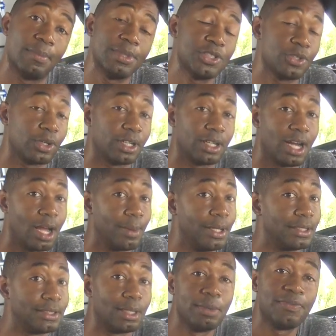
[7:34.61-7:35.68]
Be sure to
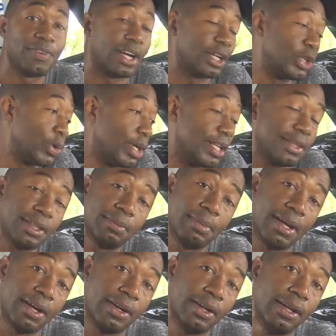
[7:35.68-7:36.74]
comment, tell me if I can do anything
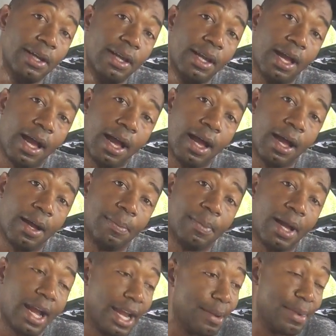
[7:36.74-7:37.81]
better.
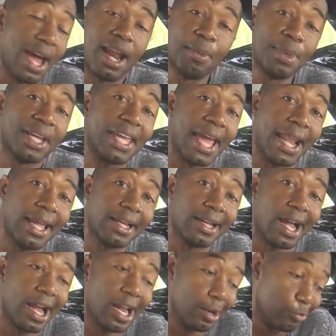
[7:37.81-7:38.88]
I am not a
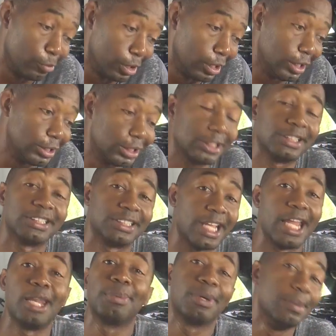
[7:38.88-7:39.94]
mechanic. I am really just a
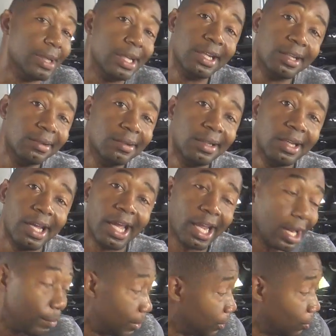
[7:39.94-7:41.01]
stand-up comedian
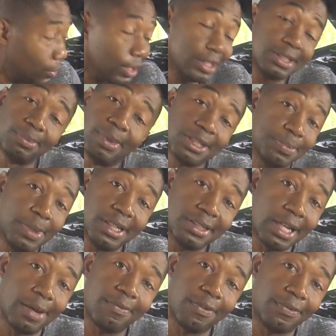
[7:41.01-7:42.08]
and I've been doing this in my spare
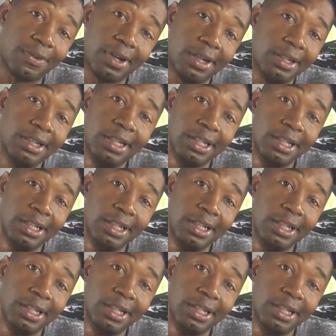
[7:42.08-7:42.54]
time for fun.